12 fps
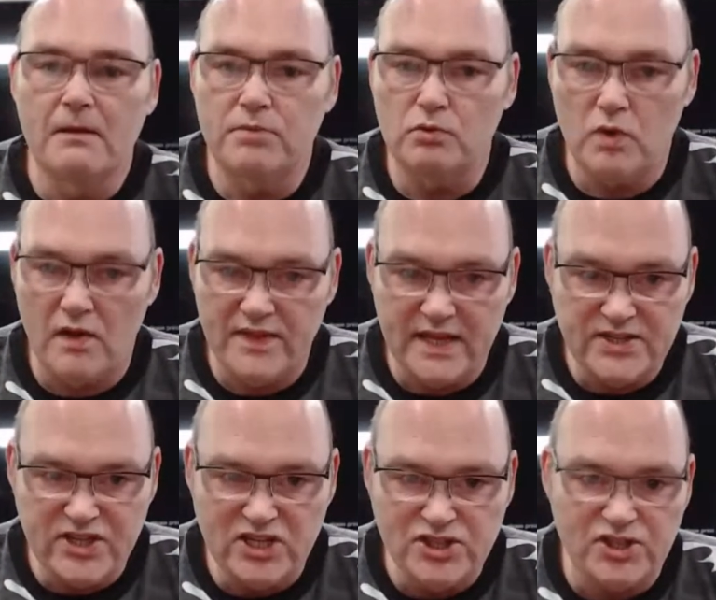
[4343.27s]
But what the
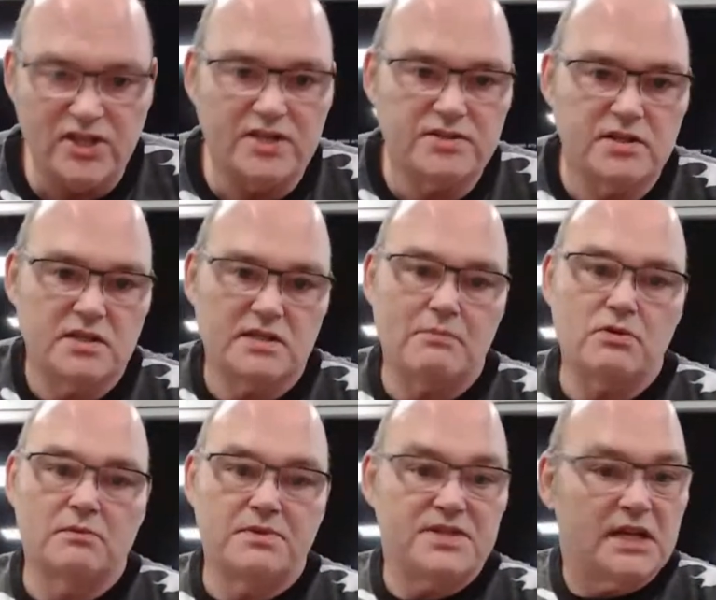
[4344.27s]
intention is I'm
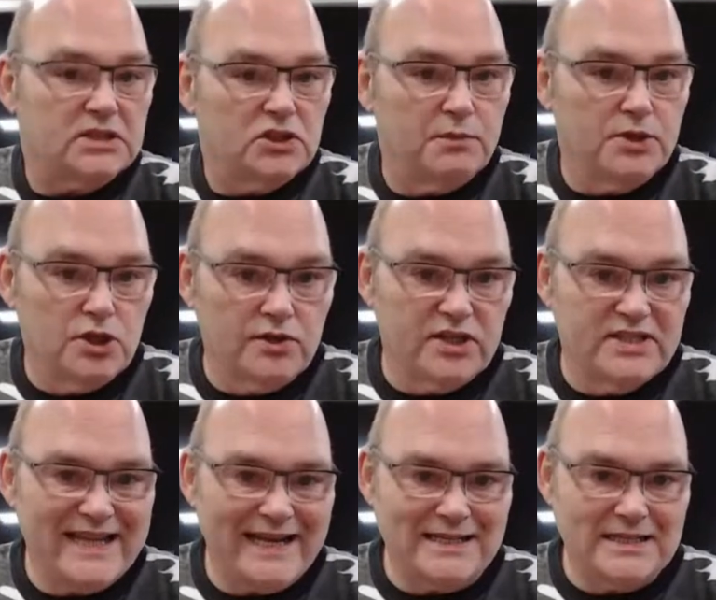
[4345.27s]
going to be setting up another
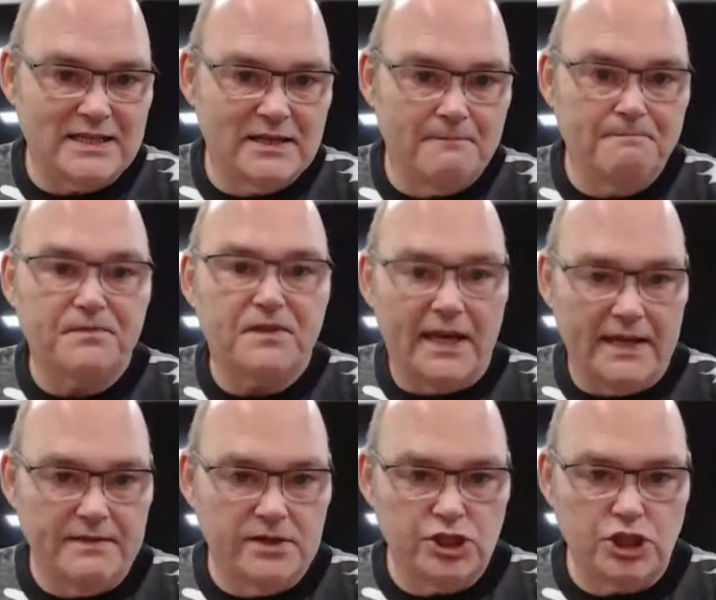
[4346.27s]
tent
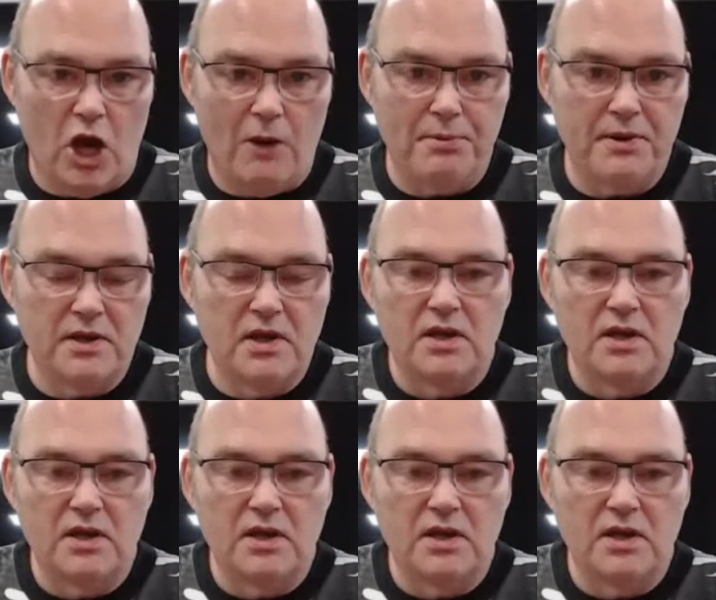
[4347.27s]
in the shop